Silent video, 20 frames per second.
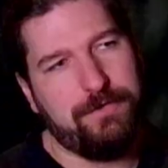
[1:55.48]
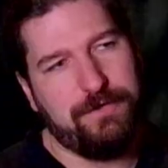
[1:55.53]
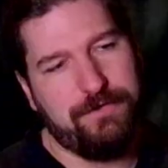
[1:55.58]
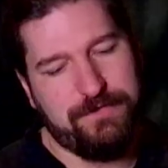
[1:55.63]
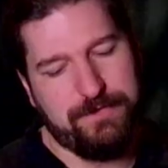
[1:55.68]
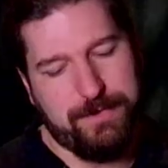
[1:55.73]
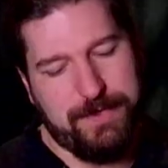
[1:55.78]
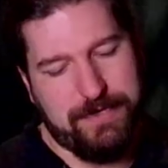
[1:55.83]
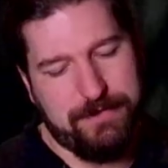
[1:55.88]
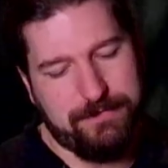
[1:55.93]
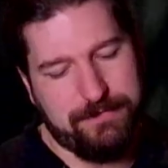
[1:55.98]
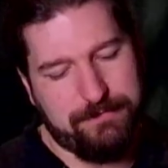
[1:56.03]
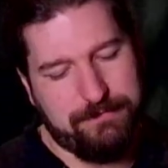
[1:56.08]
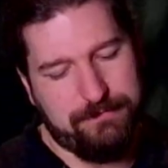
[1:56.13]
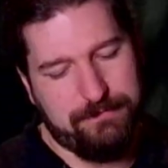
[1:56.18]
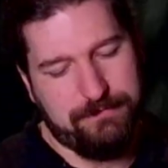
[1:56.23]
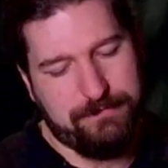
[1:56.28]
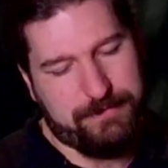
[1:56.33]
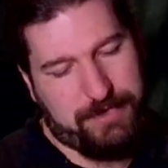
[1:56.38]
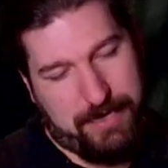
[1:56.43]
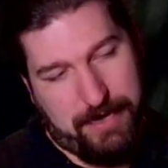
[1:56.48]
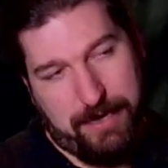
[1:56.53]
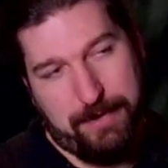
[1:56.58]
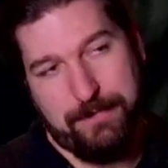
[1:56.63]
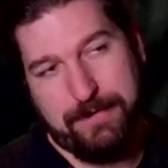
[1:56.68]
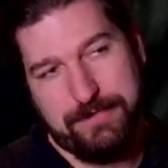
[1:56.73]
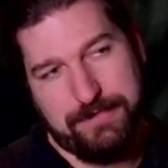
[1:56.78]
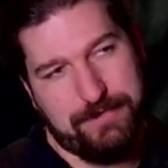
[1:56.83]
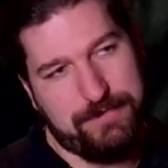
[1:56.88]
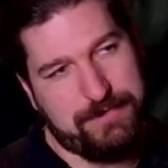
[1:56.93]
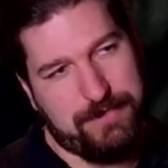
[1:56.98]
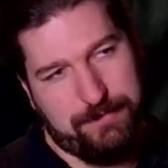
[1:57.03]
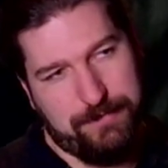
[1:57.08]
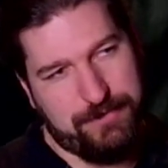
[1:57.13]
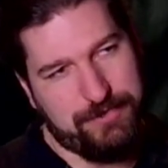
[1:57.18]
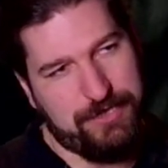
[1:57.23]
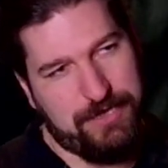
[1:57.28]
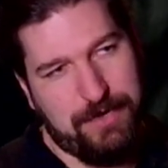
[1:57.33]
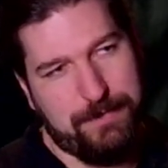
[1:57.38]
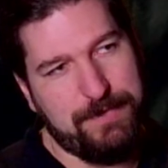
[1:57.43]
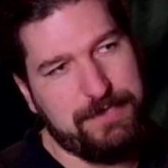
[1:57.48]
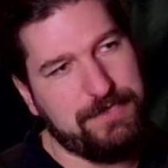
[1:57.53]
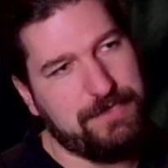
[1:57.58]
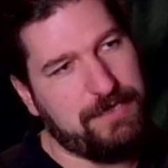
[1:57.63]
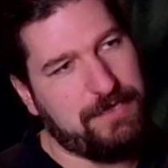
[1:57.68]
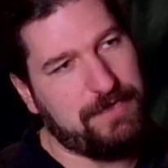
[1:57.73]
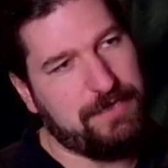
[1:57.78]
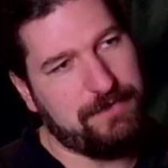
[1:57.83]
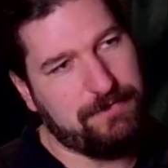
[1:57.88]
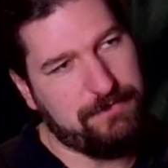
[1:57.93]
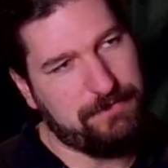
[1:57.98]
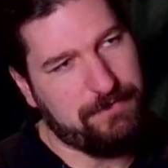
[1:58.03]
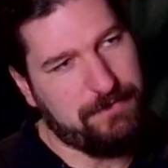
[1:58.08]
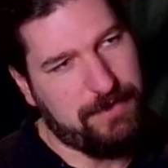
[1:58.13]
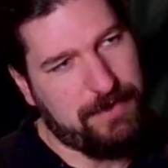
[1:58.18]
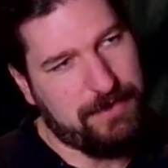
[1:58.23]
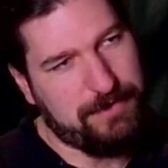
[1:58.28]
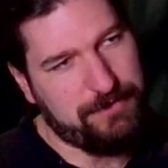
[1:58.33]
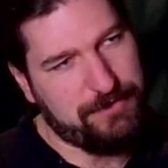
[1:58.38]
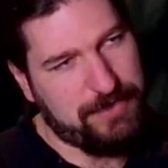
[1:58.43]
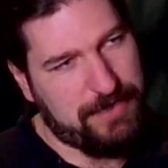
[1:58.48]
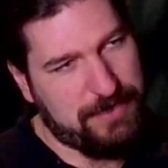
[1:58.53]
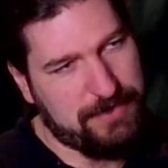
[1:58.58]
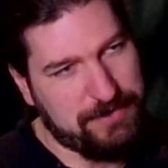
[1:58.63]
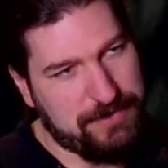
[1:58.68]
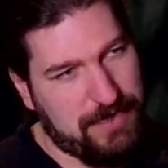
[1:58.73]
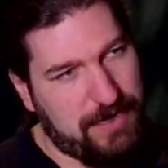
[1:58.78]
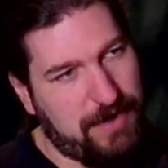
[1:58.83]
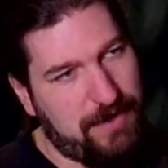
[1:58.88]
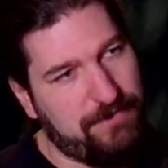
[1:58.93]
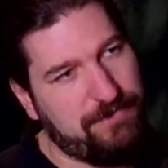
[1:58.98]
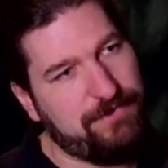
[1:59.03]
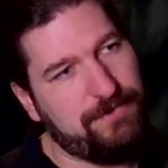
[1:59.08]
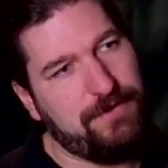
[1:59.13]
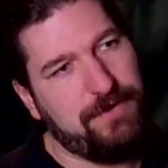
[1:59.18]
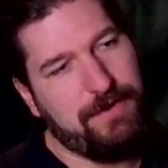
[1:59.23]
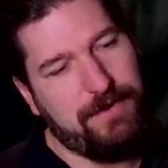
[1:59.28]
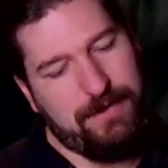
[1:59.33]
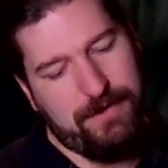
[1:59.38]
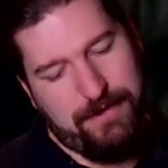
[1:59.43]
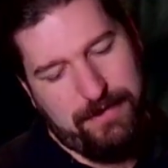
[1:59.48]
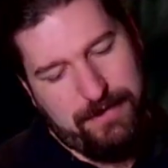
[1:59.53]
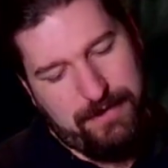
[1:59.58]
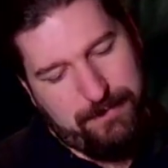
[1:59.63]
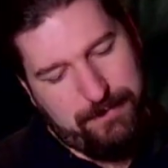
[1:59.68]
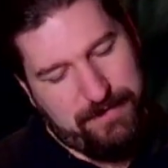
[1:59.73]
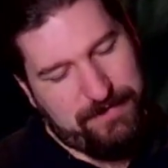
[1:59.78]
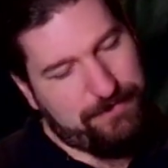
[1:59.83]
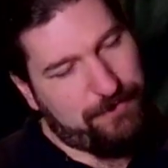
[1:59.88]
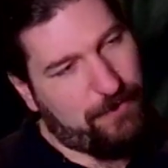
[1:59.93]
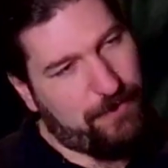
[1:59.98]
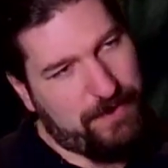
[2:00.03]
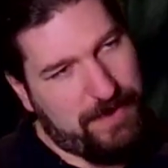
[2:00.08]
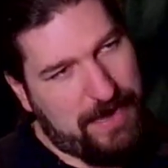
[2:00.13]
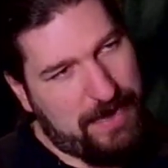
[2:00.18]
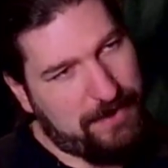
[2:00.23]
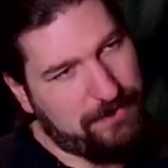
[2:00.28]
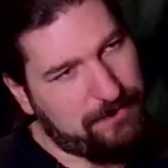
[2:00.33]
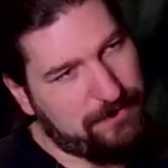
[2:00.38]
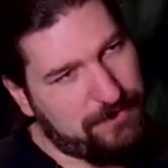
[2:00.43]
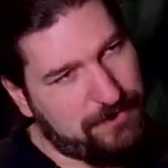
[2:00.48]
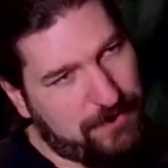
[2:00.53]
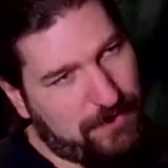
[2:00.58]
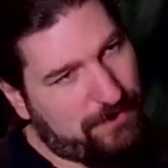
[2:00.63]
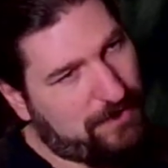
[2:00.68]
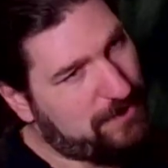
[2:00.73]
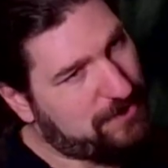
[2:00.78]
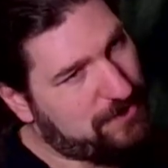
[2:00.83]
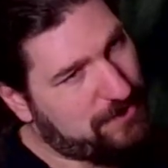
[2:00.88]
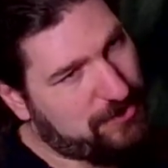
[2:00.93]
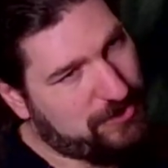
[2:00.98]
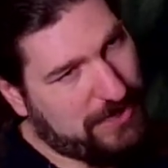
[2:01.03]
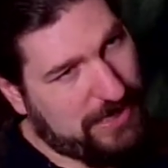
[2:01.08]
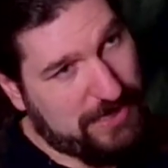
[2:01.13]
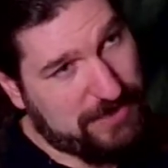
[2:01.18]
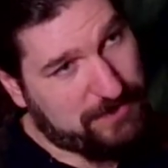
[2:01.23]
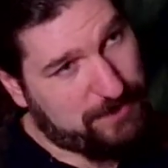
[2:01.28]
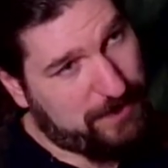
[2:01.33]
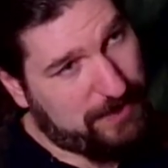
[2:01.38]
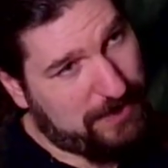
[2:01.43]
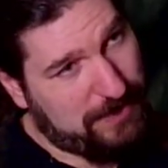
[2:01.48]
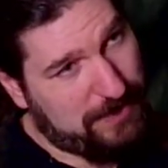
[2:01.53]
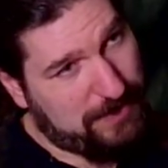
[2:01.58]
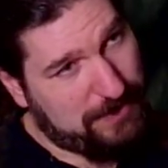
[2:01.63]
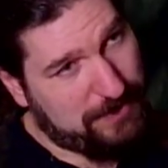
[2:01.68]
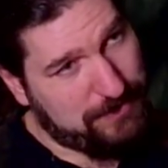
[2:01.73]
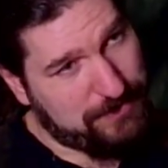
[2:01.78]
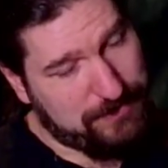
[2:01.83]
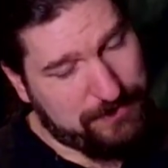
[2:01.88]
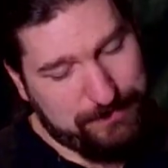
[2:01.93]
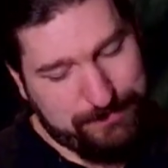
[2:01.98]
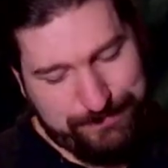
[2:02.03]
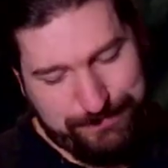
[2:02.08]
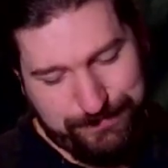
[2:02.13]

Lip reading: you've spent time, as you said, with GWT and JSF. Before that, servlets and JSPs.